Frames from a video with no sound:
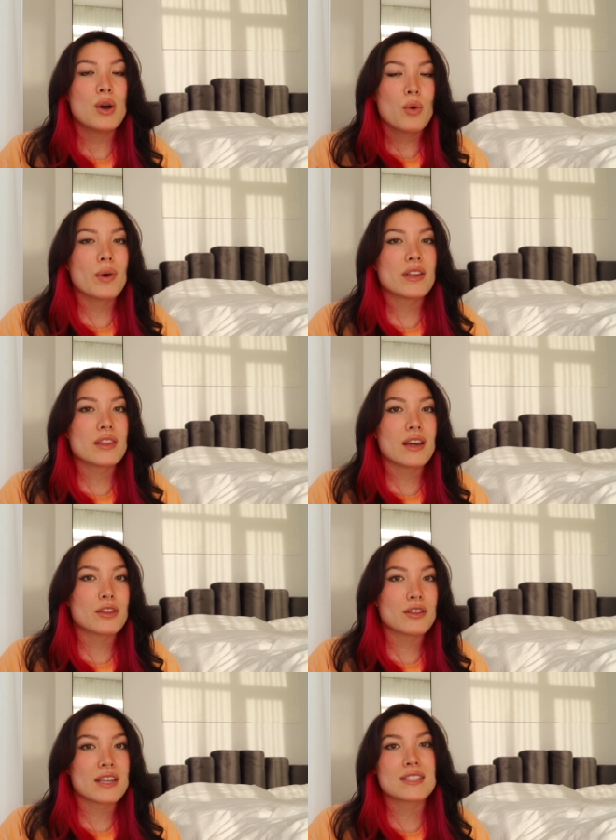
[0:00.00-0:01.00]
One of the
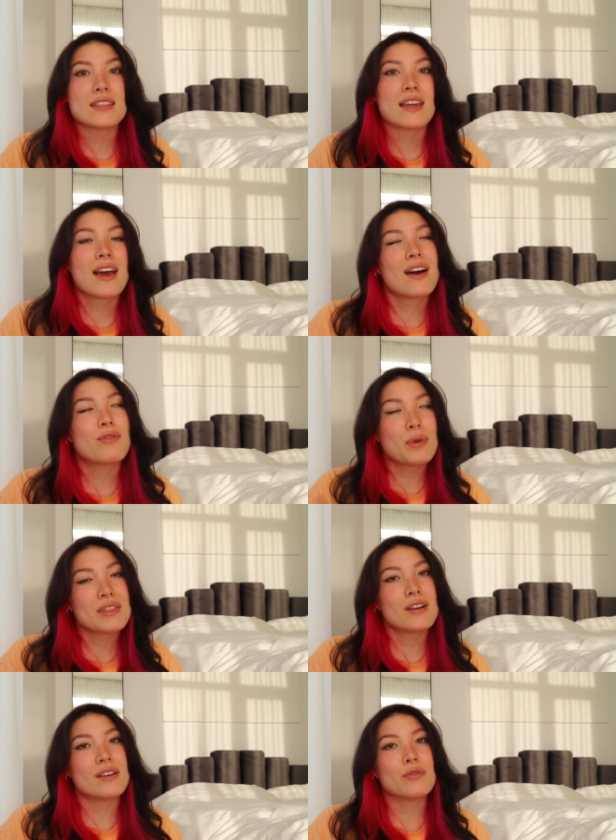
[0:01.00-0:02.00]
other things that they have with
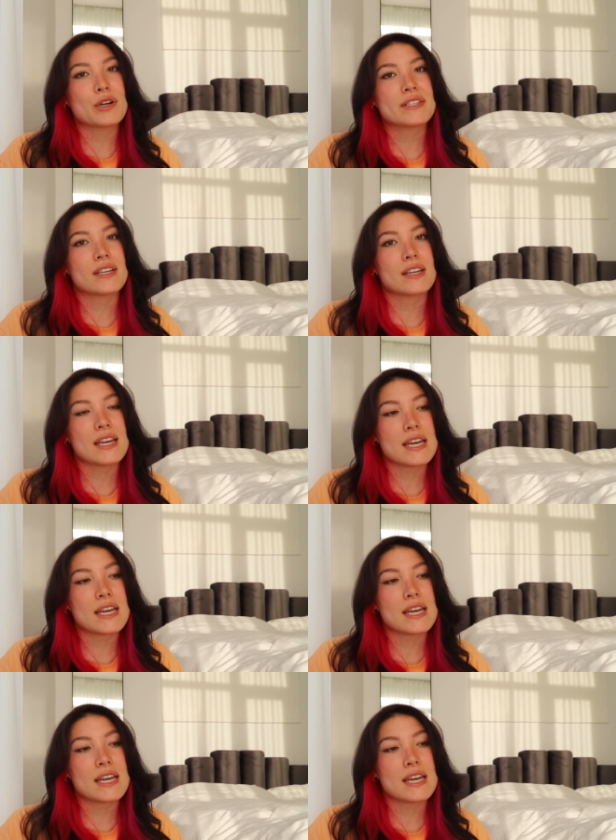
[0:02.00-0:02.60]
their invoicing